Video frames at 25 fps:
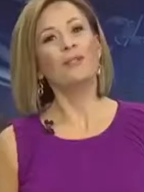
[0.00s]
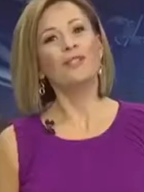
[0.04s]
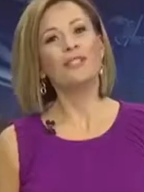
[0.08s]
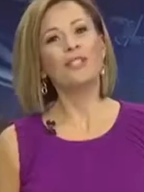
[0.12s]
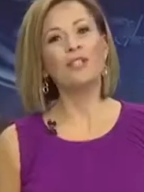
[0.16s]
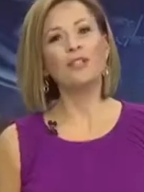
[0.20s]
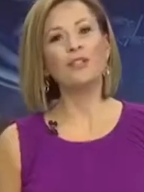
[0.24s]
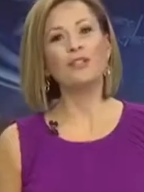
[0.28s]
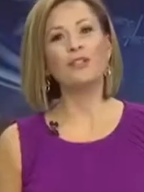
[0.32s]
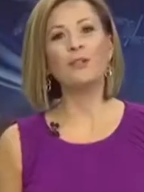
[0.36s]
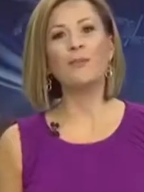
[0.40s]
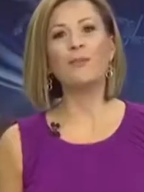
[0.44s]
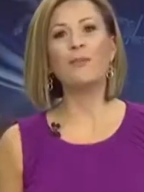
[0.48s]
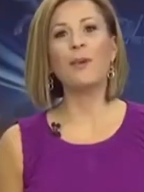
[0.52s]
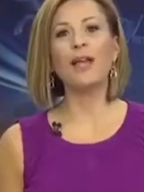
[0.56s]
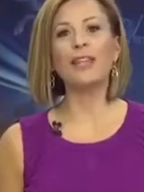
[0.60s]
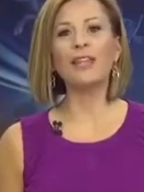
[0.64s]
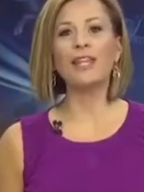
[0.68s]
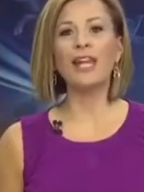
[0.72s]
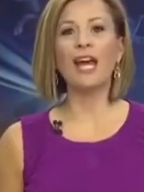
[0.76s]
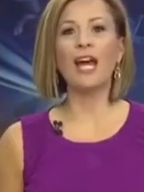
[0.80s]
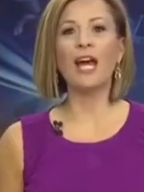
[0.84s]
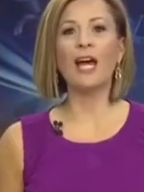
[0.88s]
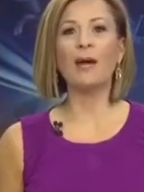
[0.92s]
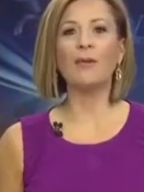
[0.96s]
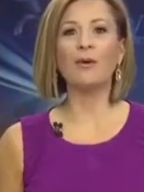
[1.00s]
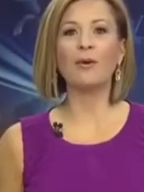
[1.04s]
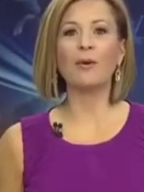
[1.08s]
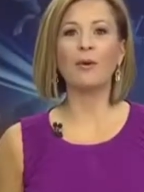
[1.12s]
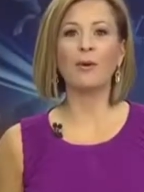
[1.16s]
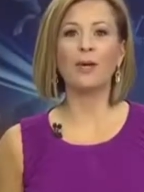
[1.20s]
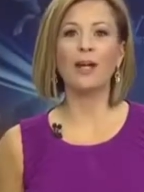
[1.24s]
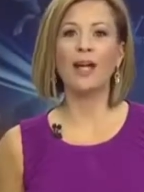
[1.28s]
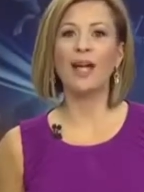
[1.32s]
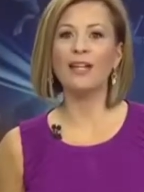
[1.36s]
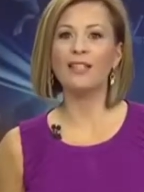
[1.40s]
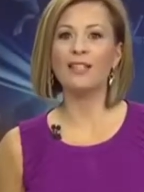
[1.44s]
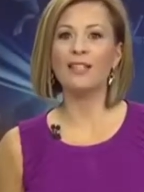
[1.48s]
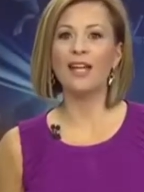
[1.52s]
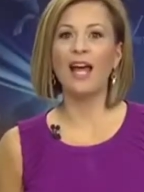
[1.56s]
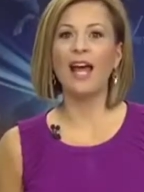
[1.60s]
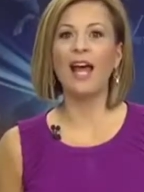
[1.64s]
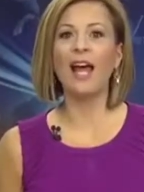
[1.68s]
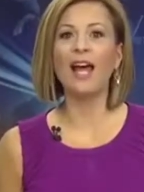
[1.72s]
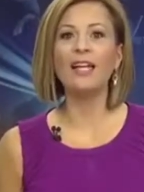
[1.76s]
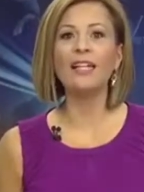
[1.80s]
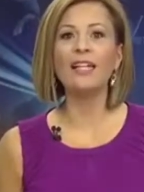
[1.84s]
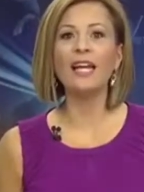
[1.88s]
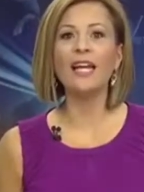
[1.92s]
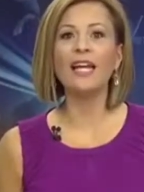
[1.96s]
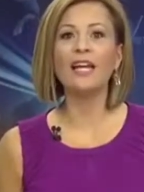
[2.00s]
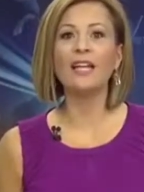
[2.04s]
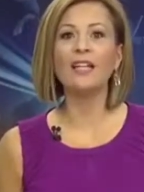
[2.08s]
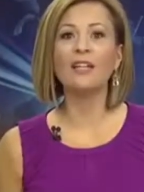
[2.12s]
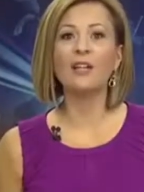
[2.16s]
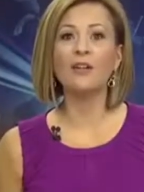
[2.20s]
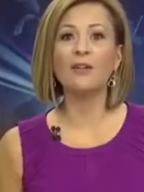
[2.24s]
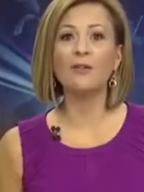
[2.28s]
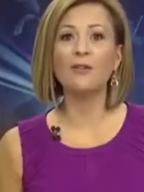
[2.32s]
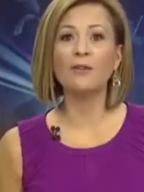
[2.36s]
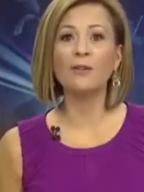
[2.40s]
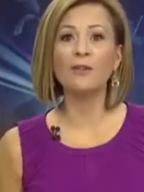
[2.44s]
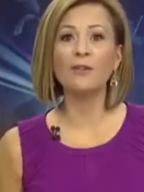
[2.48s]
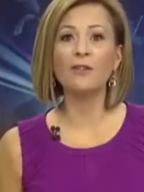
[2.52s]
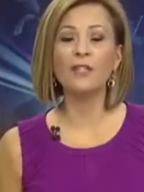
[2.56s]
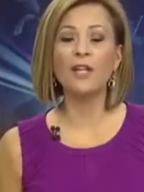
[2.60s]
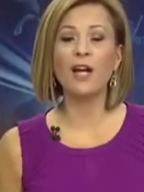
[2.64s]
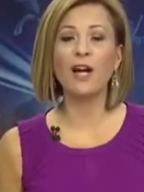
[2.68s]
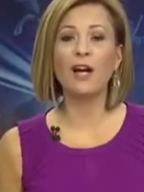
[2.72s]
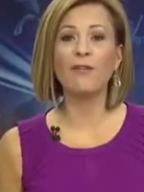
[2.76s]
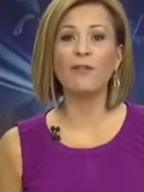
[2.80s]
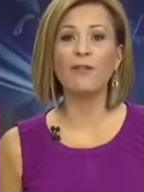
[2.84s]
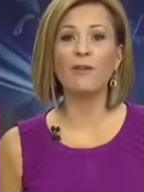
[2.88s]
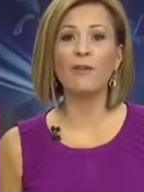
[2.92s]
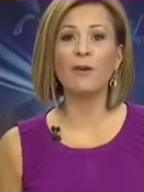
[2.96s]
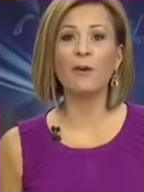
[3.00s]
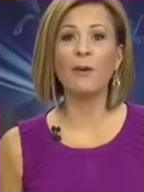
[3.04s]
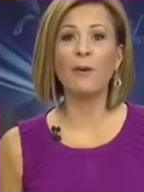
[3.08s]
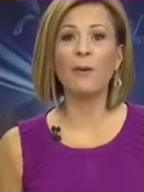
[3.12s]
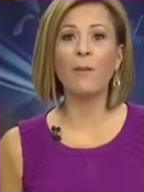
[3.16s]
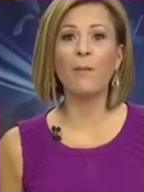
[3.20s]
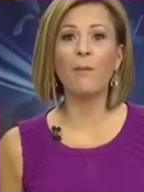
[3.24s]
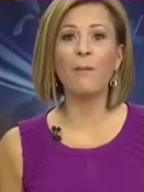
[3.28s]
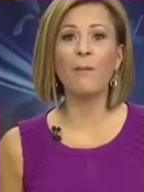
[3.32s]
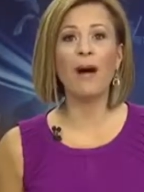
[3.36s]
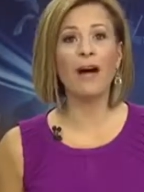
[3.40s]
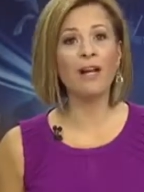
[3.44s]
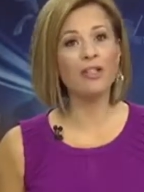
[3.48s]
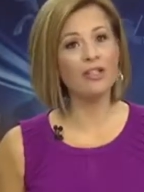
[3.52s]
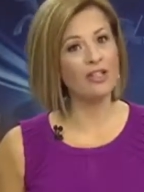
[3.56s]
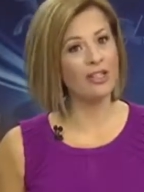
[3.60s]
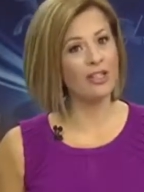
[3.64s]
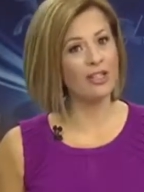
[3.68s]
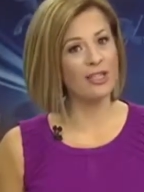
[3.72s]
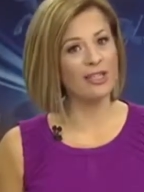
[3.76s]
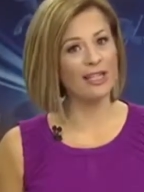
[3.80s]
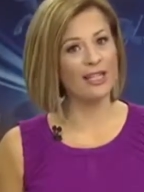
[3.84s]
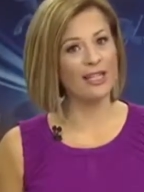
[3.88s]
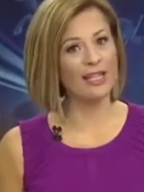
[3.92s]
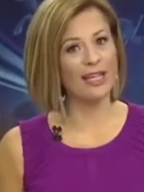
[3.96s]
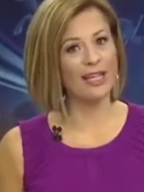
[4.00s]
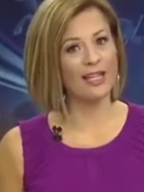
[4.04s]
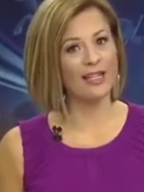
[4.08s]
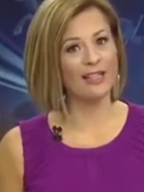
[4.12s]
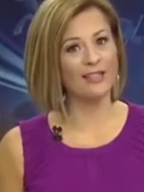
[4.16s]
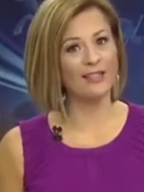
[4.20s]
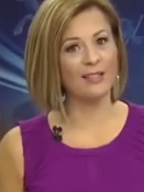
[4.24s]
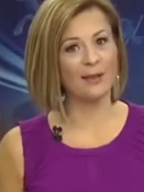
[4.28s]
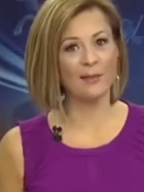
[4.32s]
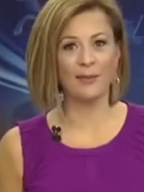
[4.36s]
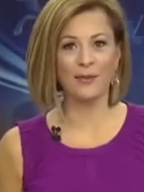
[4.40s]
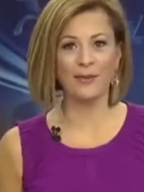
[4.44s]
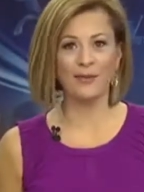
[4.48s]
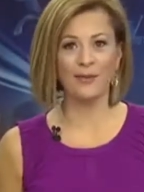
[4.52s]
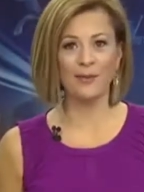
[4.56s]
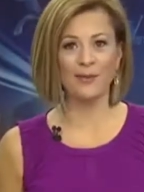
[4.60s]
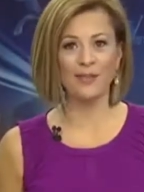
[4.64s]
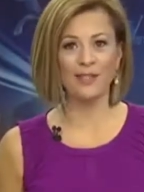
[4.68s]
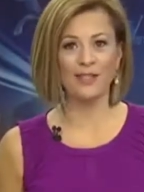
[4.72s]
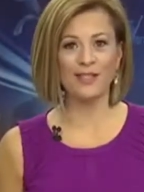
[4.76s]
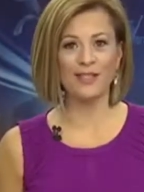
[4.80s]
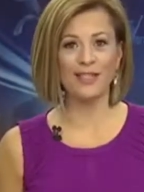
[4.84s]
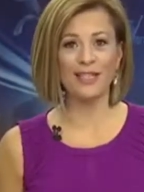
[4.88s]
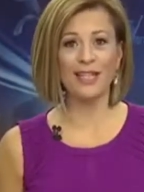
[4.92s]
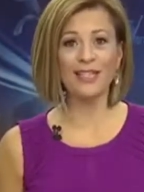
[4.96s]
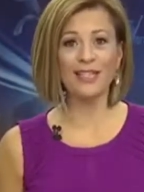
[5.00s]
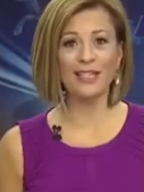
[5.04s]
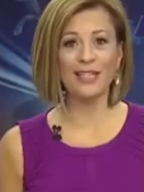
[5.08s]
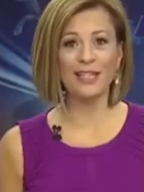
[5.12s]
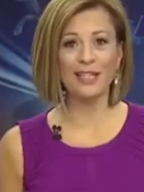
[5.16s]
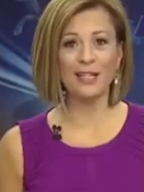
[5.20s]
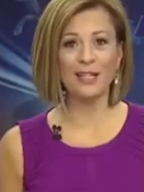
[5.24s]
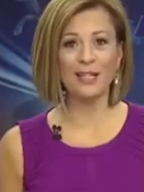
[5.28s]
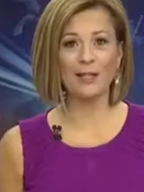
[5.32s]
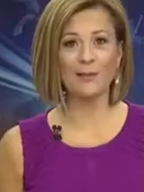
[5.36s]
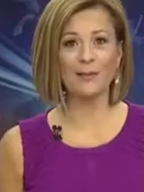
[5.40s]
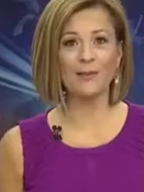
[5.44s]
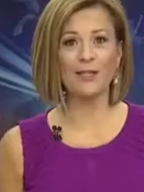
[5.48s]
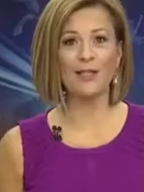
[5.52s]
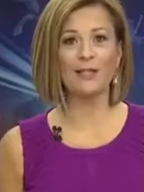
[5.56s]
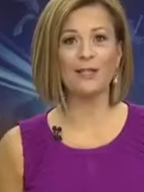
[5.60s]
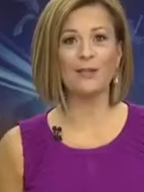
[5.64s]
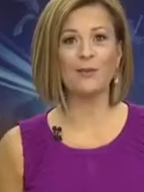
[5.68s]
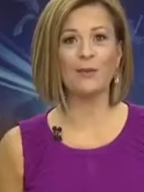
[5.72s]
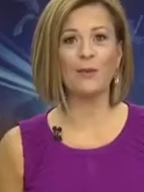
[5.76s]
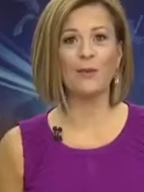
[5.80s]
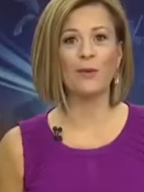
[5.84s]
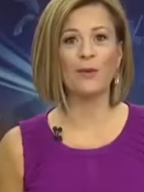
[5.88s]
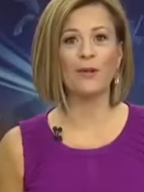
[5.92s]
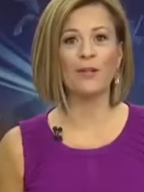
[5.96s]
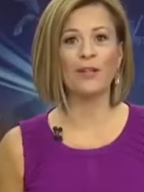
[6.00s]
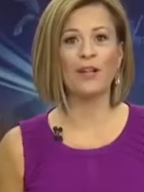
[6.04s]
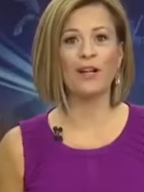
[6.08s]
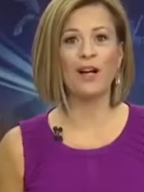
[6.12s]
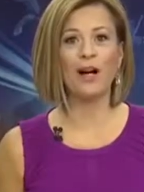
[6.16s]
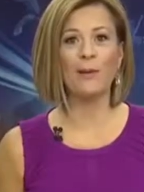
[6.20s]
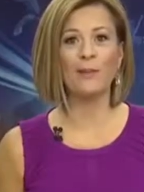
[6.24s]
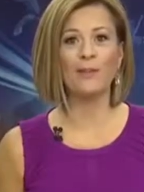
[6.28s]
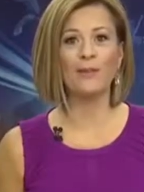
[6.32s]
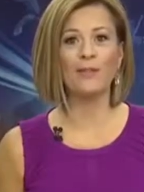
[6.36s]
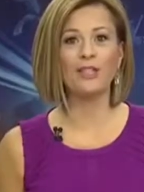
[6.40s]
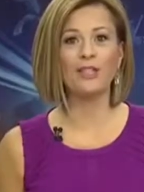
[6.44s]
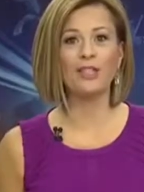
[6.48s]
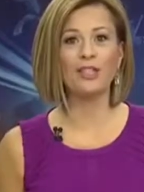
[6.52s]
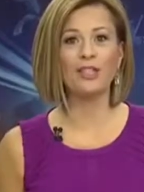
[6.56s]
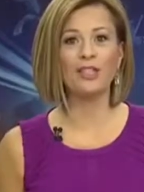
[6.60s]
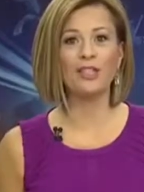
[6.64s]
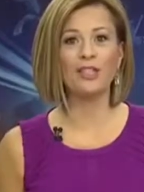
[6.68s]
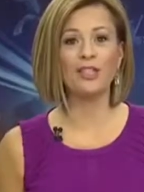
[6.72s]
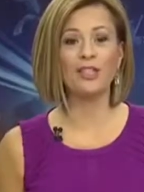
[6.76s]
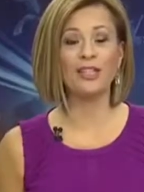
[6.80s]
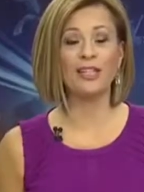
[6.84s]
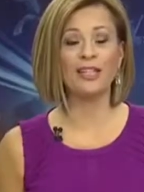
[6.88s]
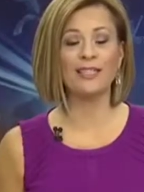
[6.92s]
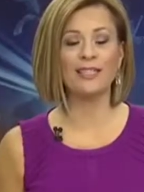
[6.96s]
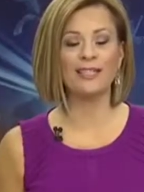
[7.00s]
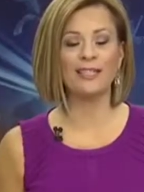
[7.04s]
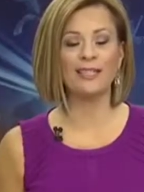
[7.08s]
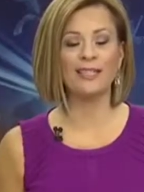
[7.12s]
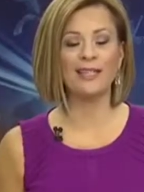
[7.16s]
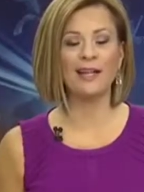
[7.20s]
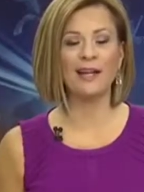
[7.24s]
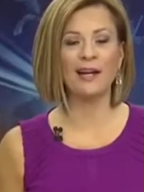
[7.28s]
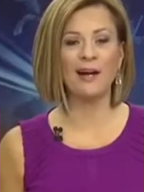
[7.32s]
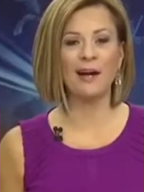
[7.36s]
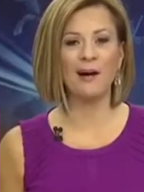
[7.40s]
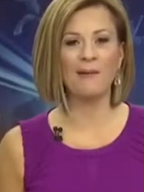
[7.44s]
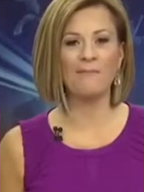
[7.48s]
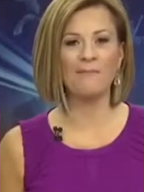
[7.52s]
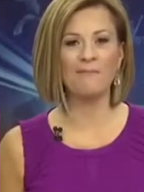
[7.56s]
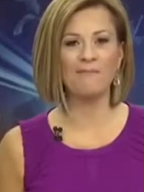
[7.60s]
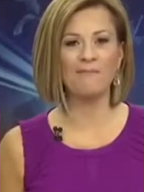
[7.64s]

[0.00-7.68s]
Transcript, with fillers: Seniors in Bethlehem are going head to head in their first ever Bocce League. WFMZ's Kelly Gibbs says more on the competition that's heating up.